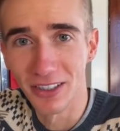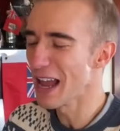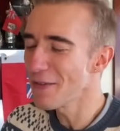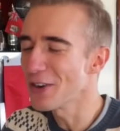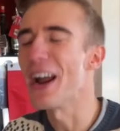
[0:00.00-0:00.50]

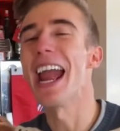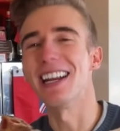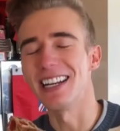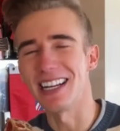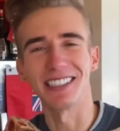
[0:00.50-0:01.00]
Love it or
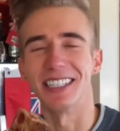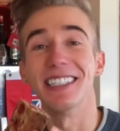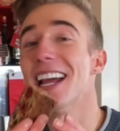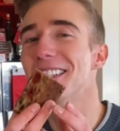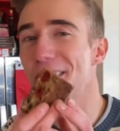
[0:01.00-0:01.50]
hate it, it's
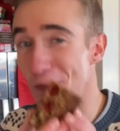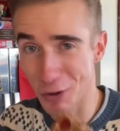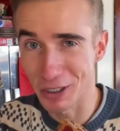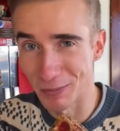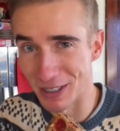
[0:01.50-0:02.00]
the taste of
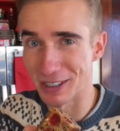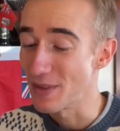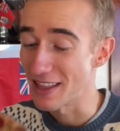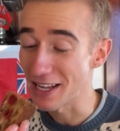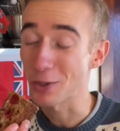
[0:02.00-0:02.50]

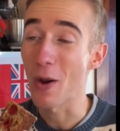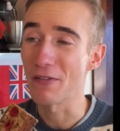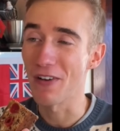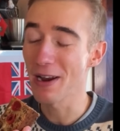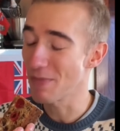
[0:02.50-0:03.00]
Christmas, and that's
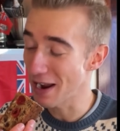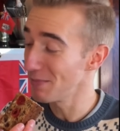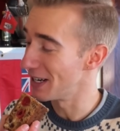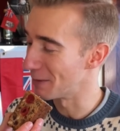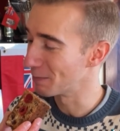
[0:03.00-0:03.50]
quite fine by me.